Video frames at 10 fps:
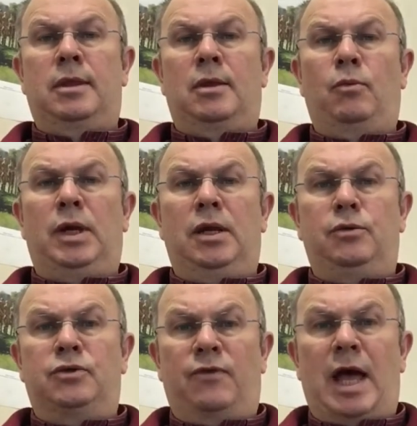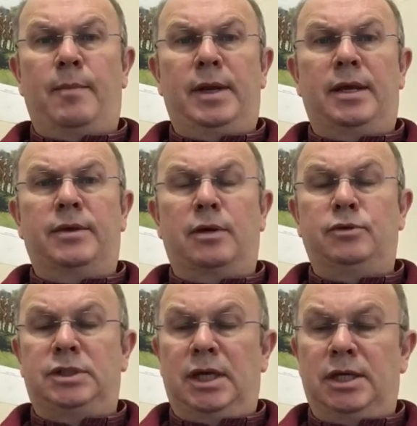we lose family and those
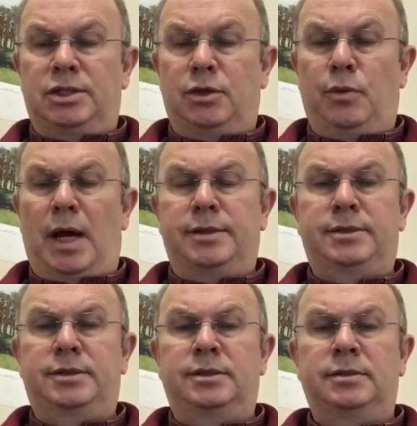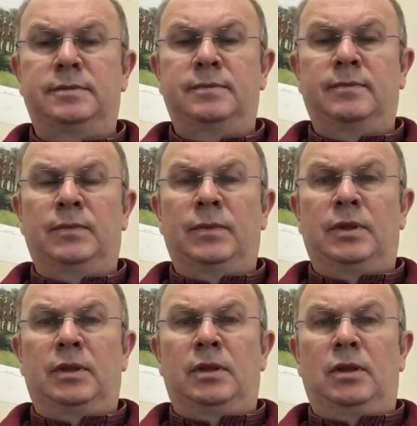dear to us,
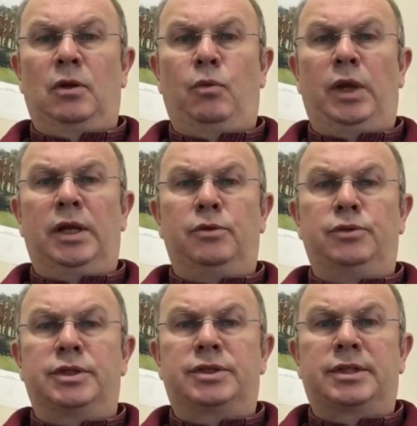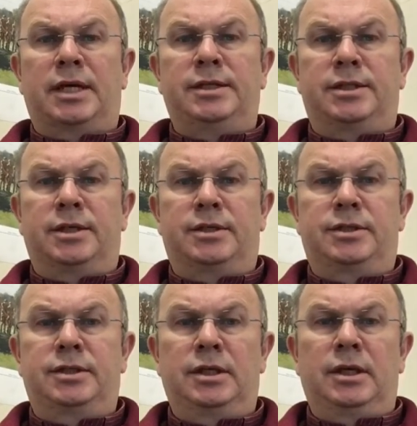we lose
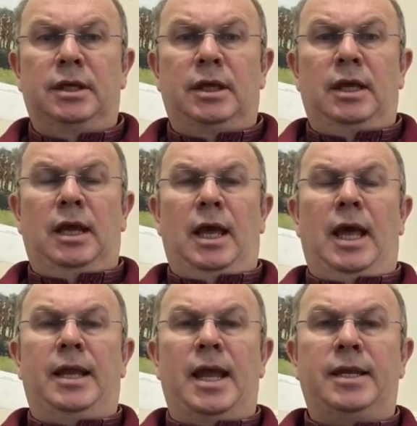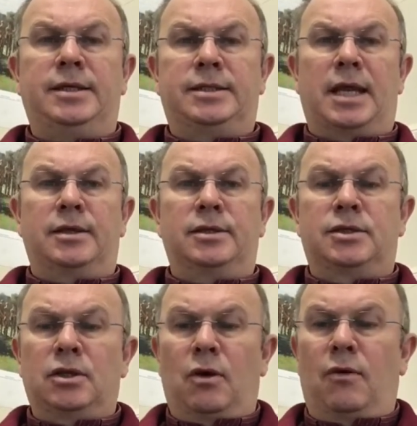status and any
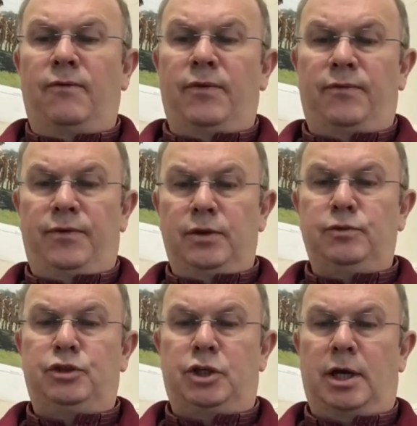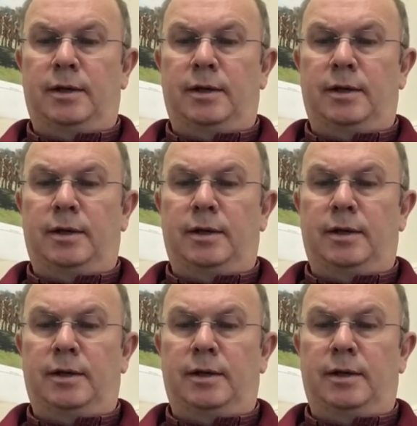sense of the future.